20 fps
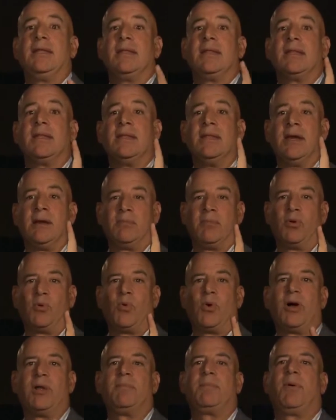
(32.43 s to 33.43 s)
Number
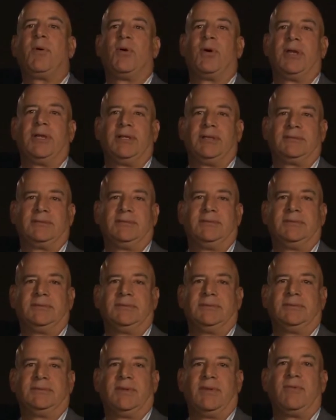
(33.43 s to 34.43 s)
1 point
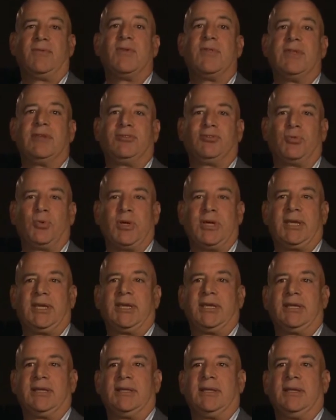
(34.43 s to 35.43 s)
for this week.
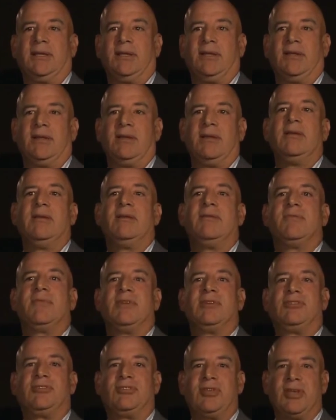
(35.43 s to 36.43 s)

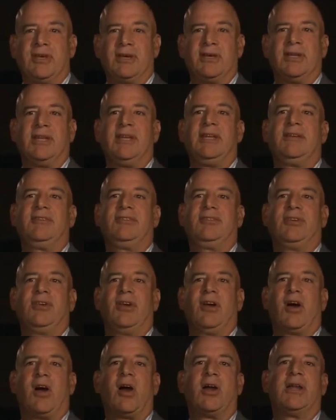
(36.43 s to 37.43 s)
Facilities
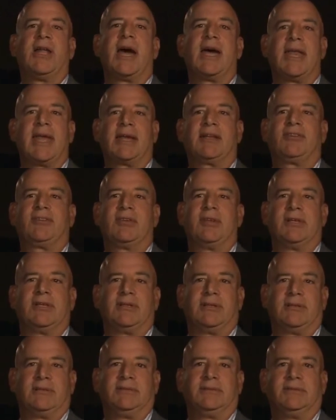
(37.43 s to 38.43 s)
are not excellent.
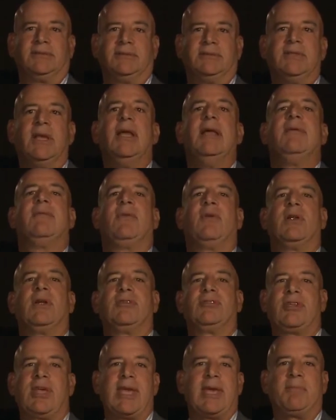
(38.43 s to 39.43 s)
For
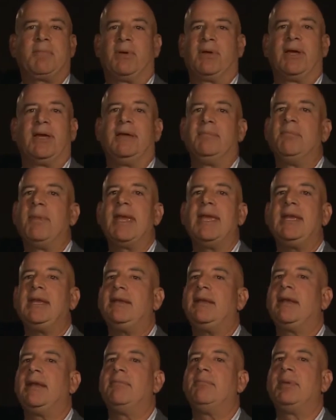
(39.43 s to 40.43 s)
example, it may
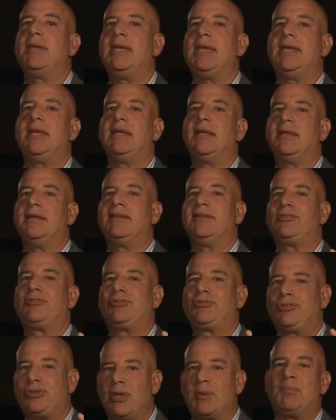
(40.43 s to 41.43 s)
be
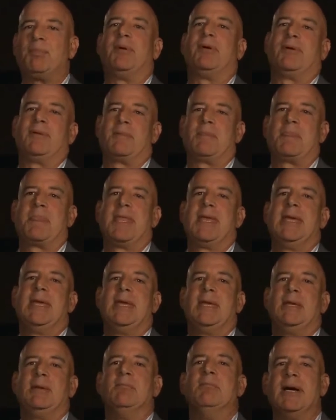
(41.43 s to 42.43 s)
simple,
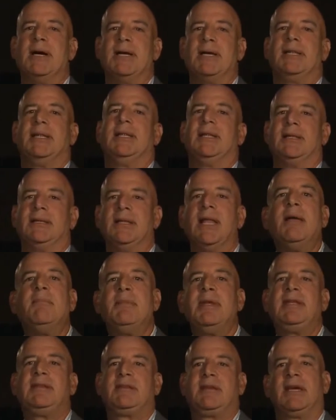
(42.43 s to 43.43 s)
but let
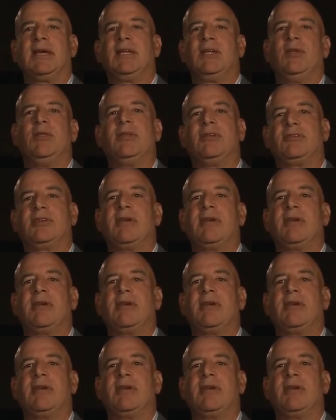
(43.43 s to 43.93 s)
me tell you this.